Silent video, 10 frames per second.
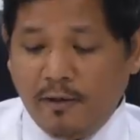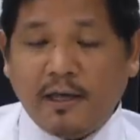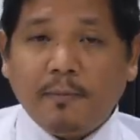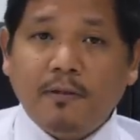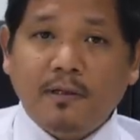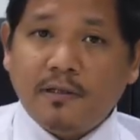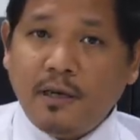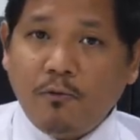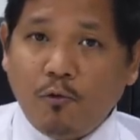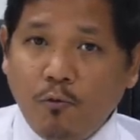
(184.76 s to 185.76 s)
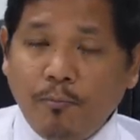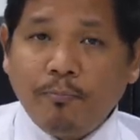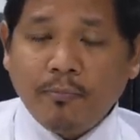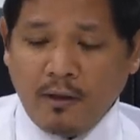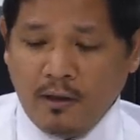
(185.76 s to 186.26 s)
been kept in the same room.
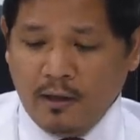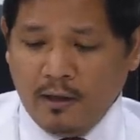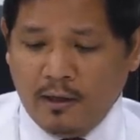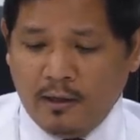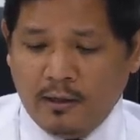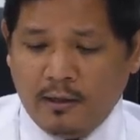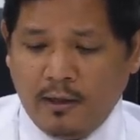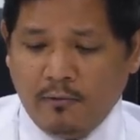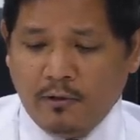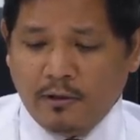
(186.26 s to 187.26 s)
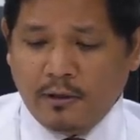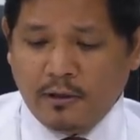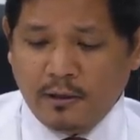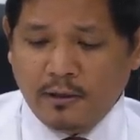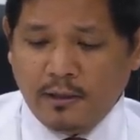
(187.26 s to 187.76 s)
I would
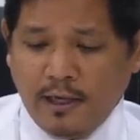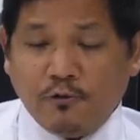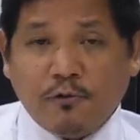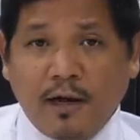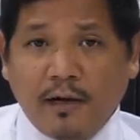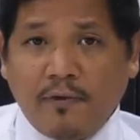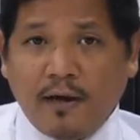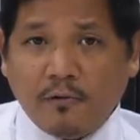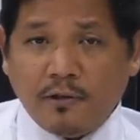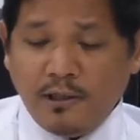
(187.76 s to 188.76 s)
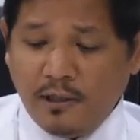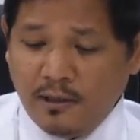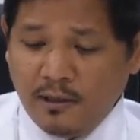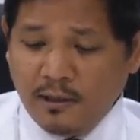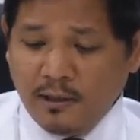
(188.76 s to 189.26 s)
like to clarify out here
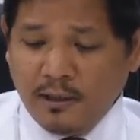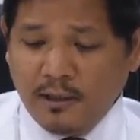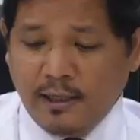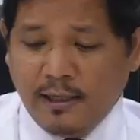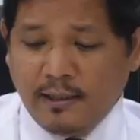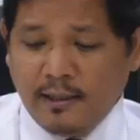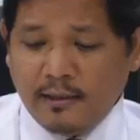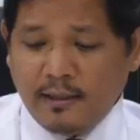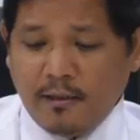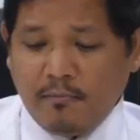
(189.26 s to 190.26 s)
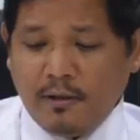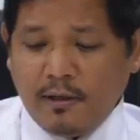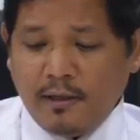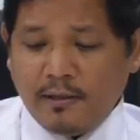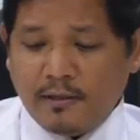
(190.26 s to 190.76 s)
that the number
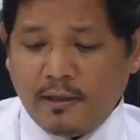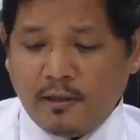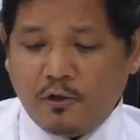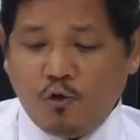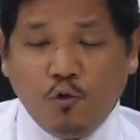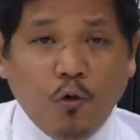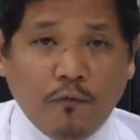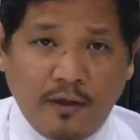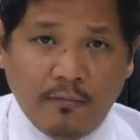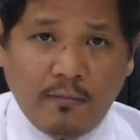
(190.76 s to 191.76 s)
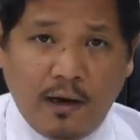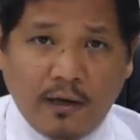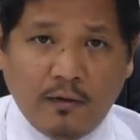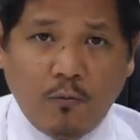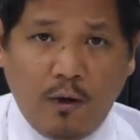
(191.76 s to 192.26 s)
is two of them
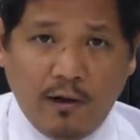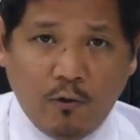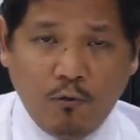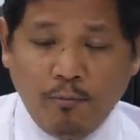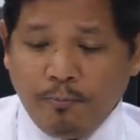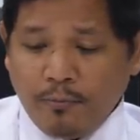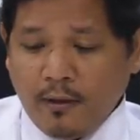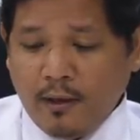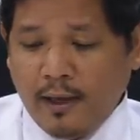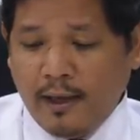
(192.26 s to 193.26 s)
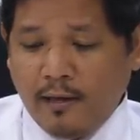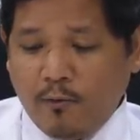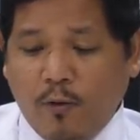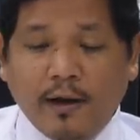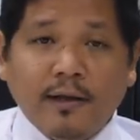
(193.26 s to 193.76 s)
are in one room and
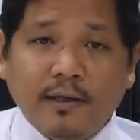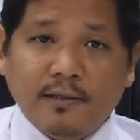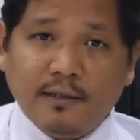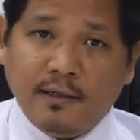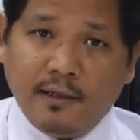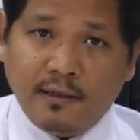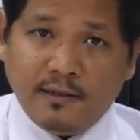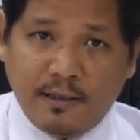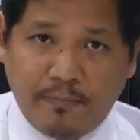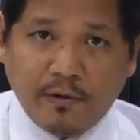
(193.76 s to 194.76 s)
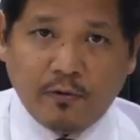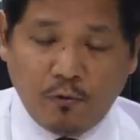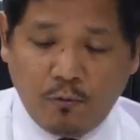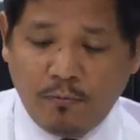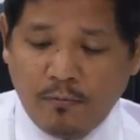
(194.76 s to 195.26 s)
one is in a separate
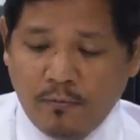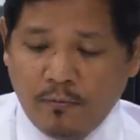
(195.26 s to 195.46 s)
room.